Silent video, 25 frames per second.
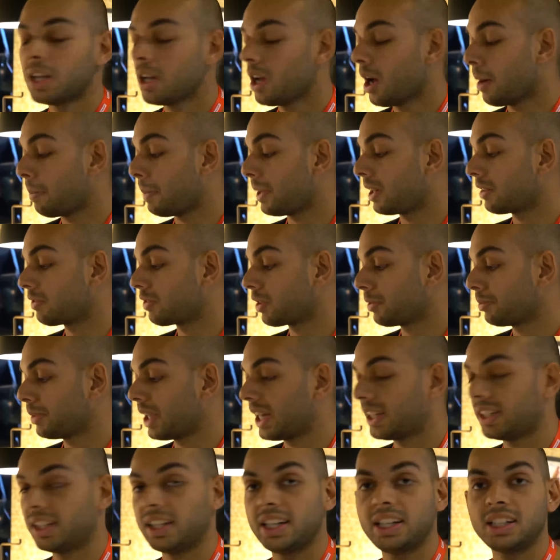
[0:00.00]
Apart from
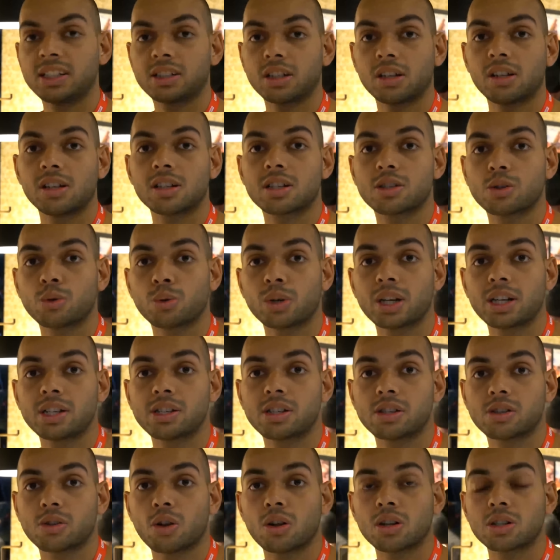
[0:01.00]
that, the internal storage
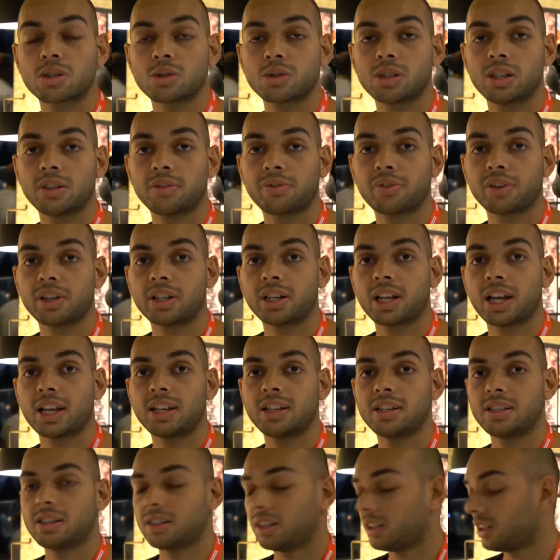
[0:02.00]
is also different,
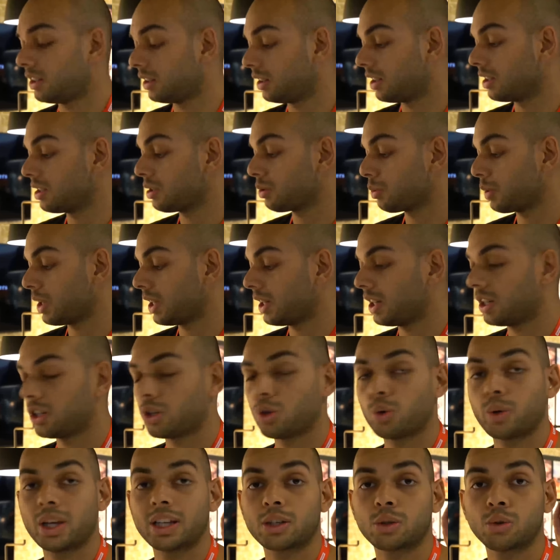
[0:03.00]
and in this variant
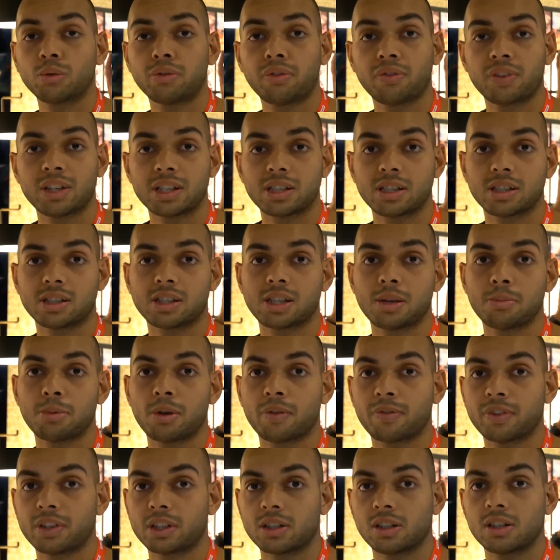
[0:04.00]
you get 256 GB
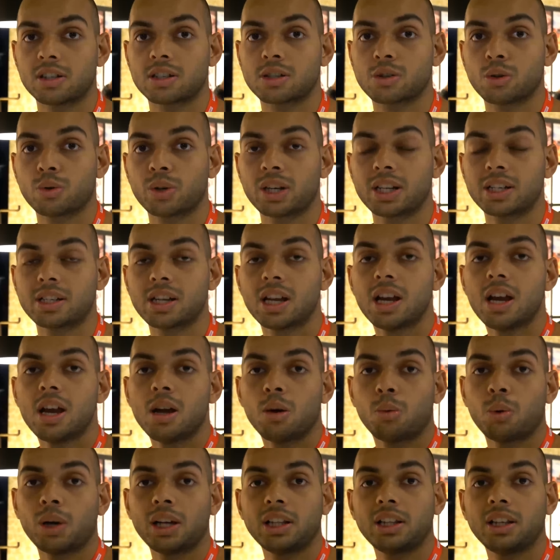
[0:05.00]
of internal storage,
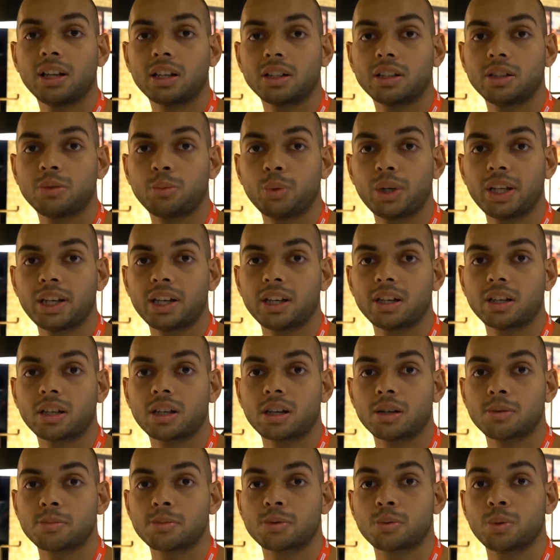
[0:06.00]
while the other variant
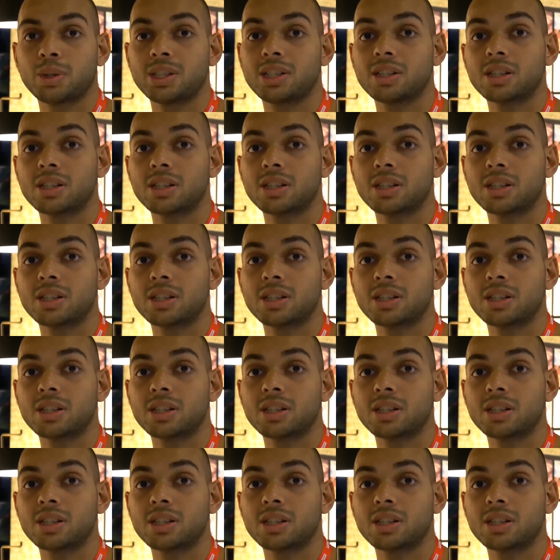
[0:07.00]
comes with